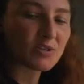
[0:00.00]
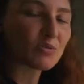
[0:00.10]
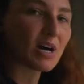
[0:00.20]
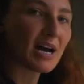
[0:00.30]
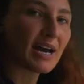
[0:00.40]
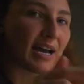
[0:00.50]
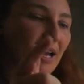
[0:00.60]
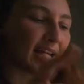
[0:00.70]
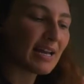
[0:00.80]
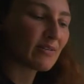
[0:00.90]
dry
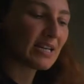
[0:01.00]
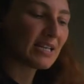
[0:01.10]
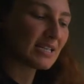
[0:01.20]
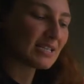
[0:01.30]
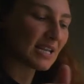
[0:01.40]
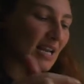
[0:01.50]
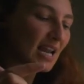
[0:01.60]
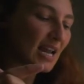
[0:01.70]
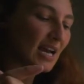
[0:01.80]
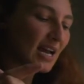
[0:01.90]
ingredients in
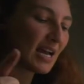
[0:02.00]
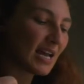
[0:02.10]
here,